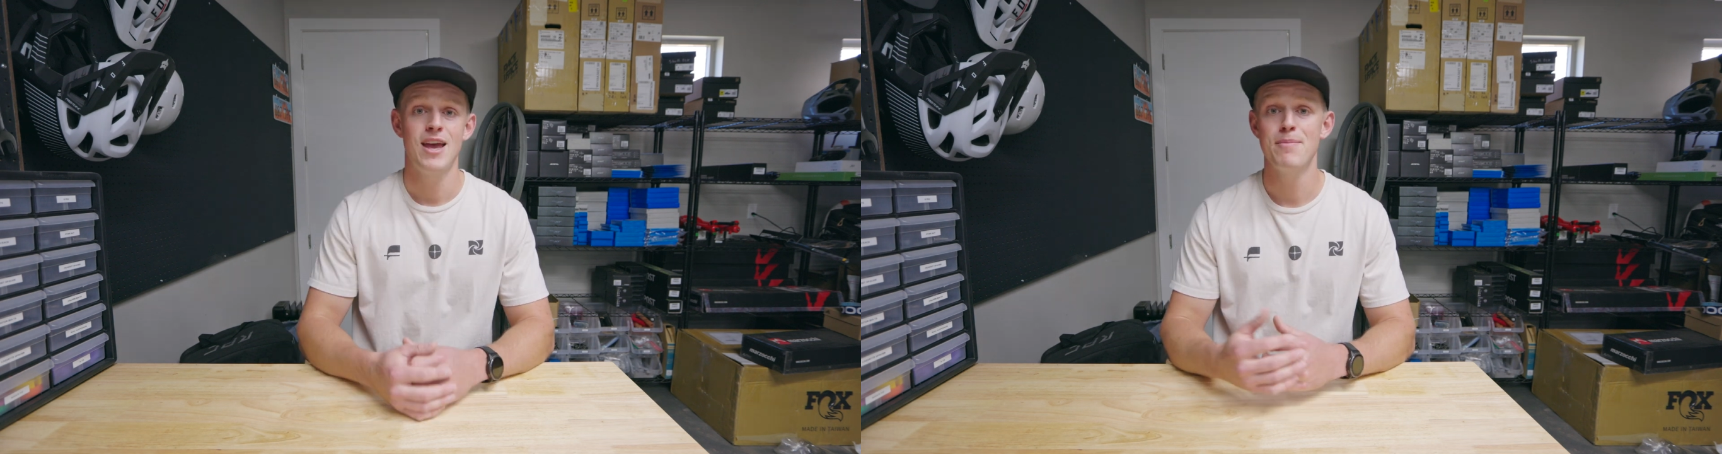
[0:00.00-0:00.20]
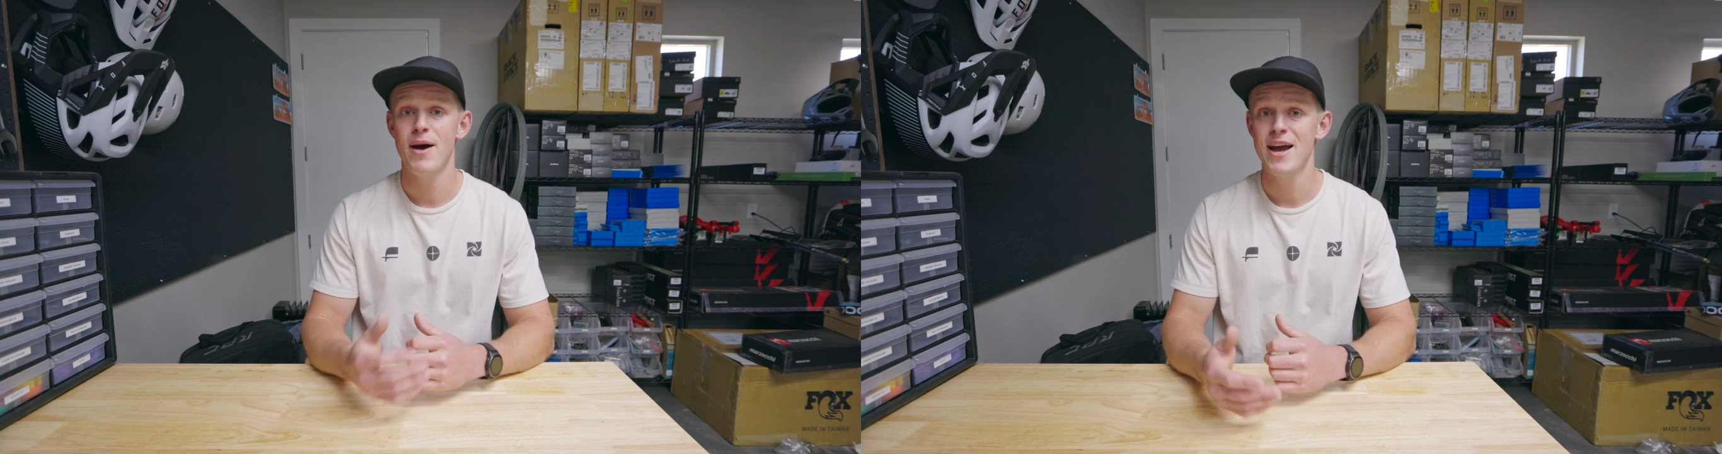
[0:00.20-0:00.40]

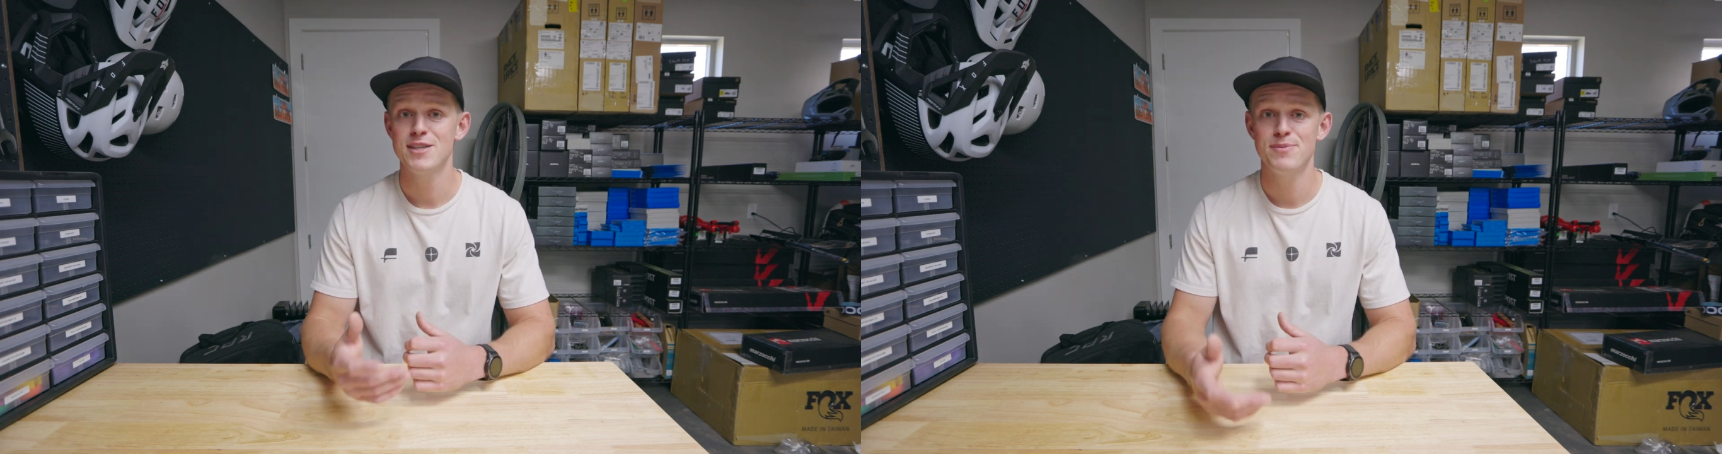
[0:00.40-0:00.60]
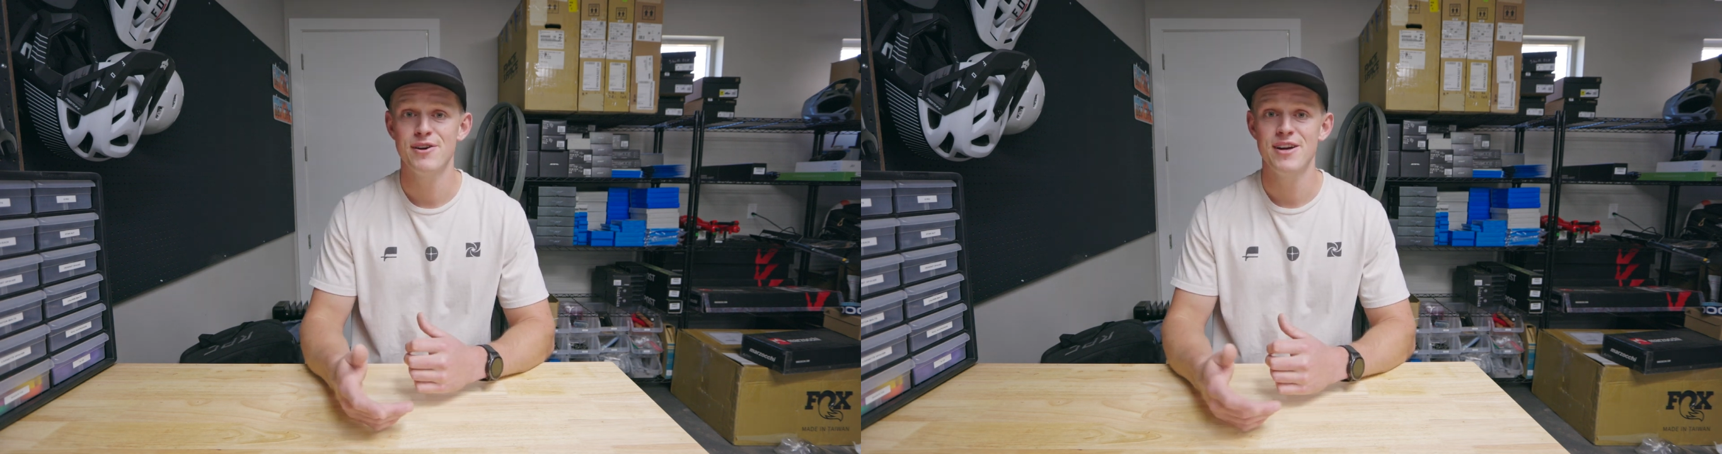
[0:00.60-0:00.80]
In my
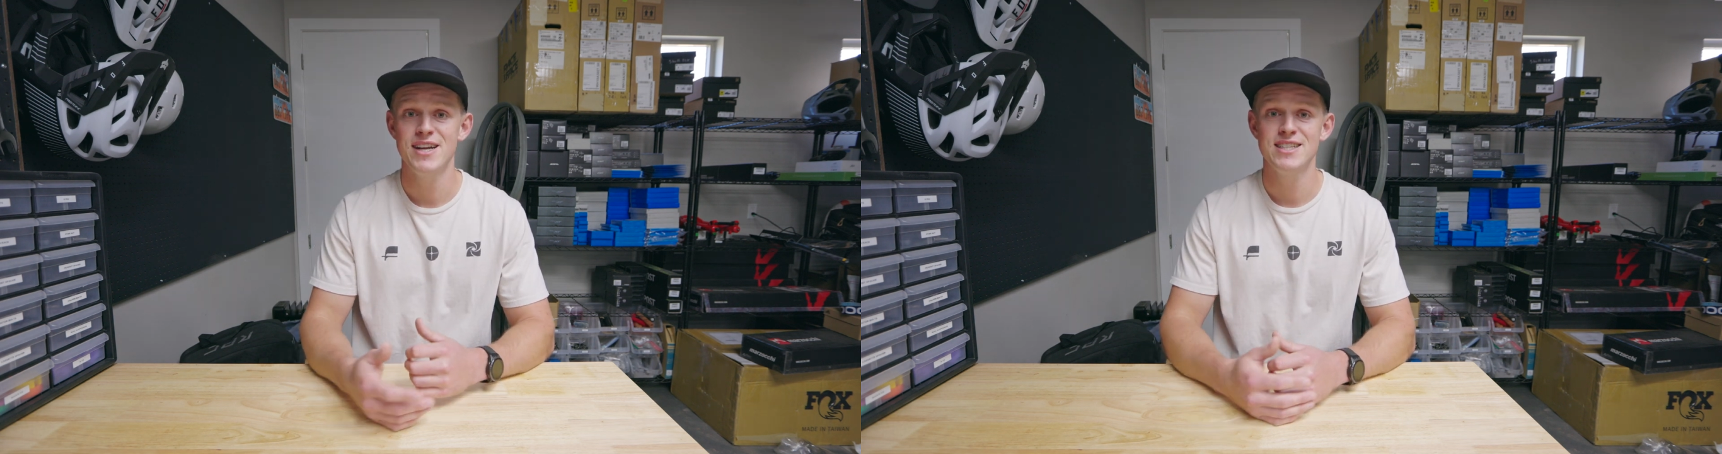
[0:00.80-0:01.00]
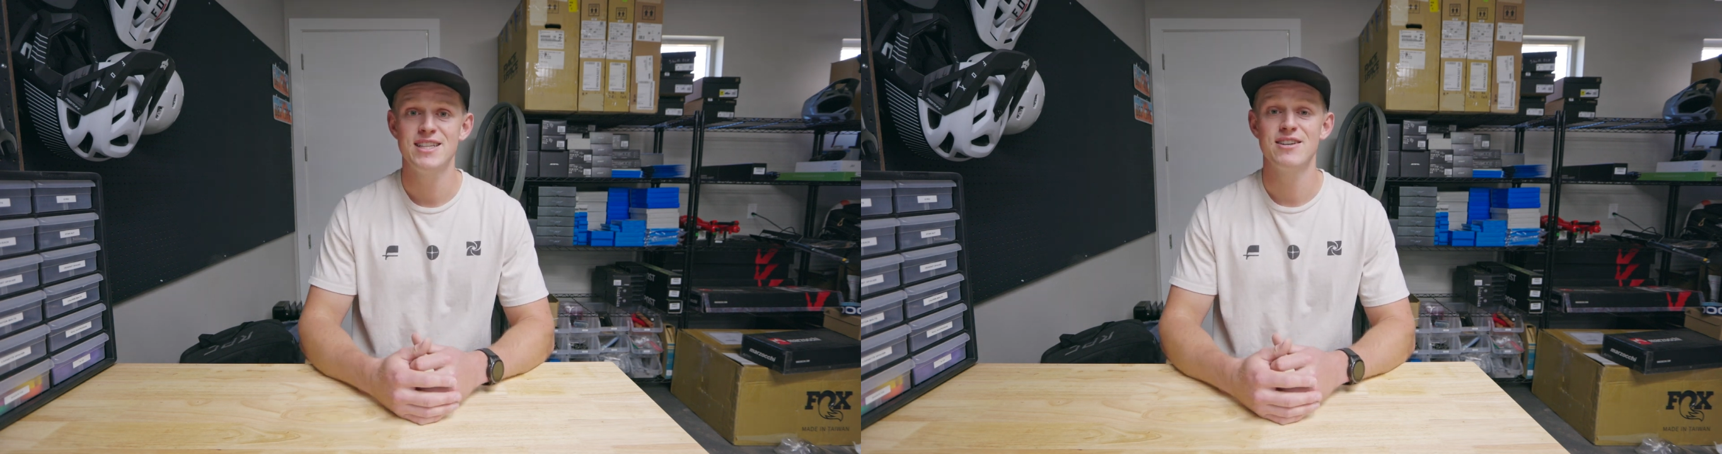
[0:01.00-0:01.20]

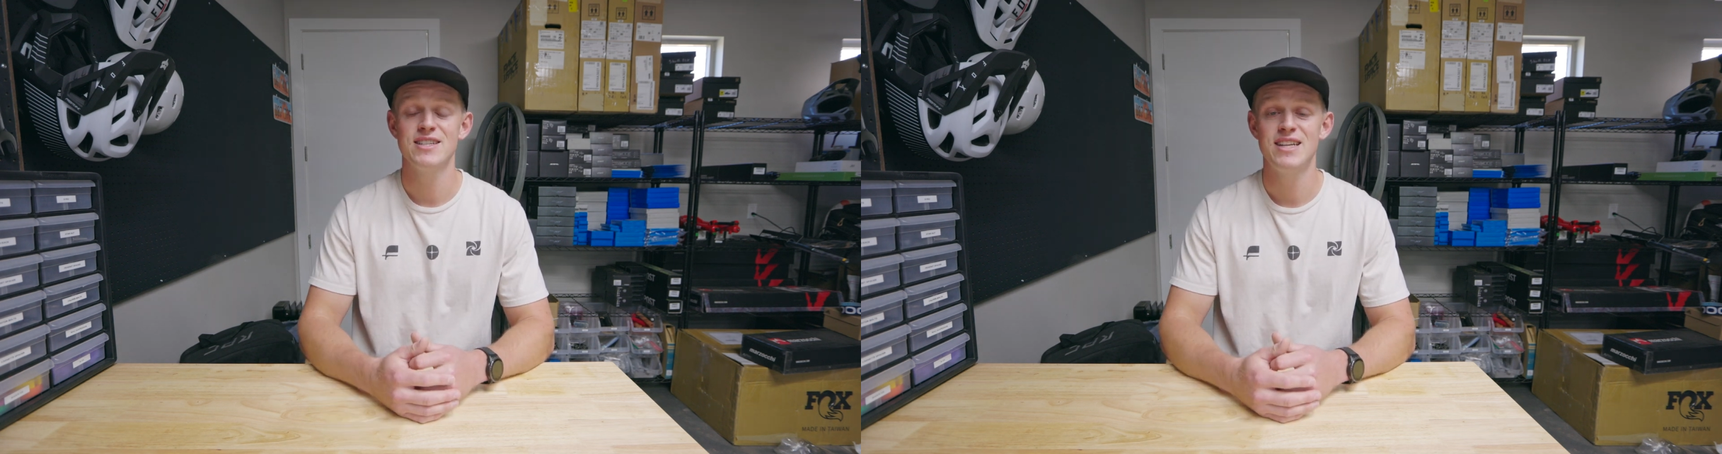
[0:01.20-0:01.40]
experience, there's